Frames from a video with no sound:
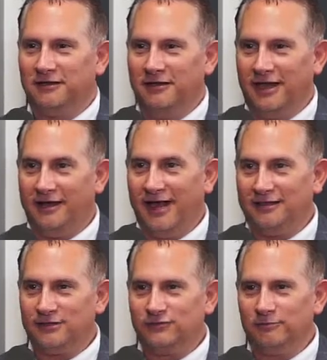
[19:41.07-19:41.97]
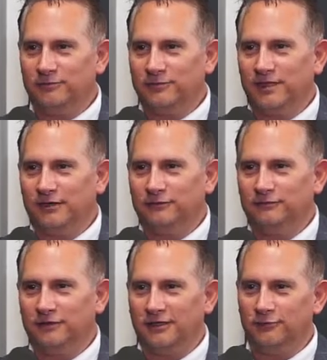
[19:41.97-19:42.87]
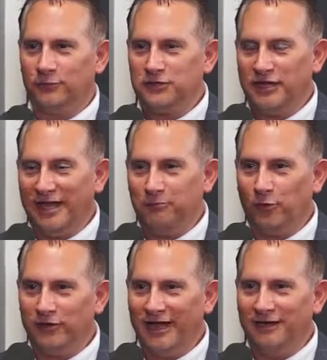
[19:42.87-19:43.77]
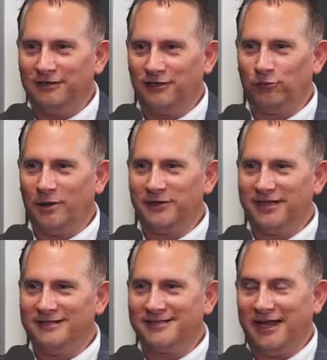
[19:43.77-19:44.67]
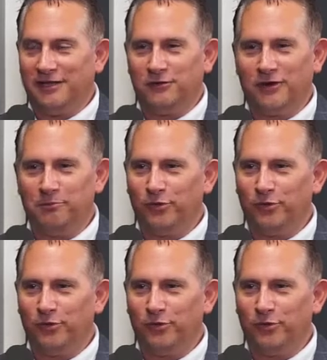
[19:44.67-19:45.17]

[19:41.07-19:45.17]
I kind of got this from you know uh, Rich Dad Poor Dad, you know Robert Kiyosaki, great yep.